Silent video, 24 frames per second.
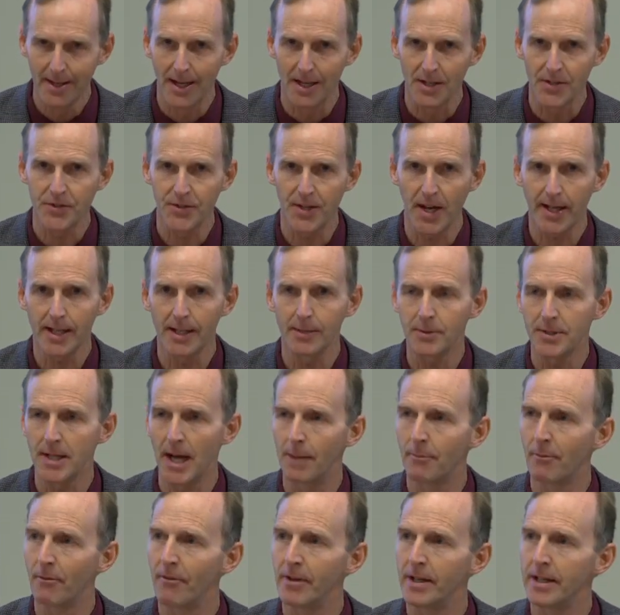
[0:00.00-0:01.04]
A second
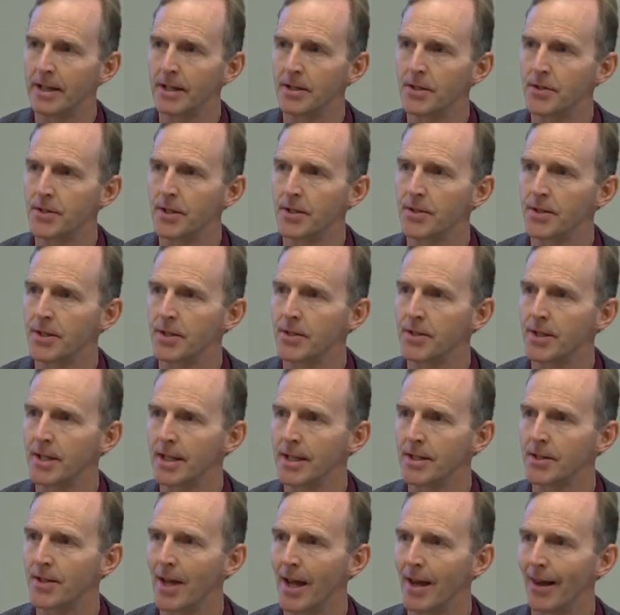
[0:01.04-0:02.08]
type of inconsistency
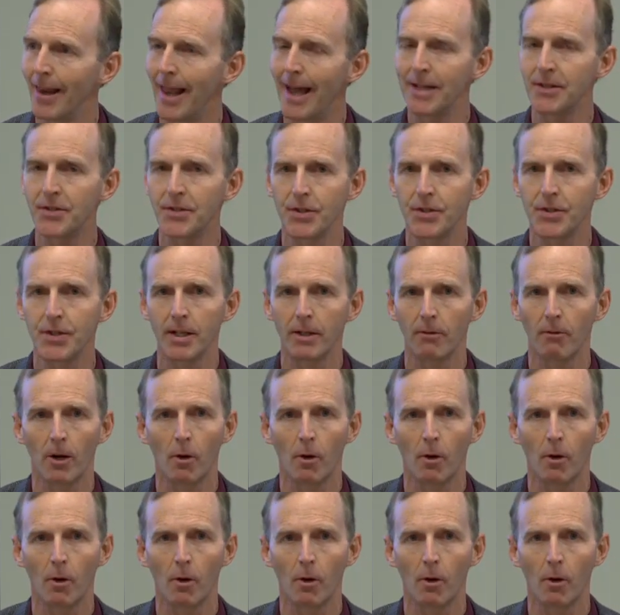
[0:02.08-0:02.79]
is that licensing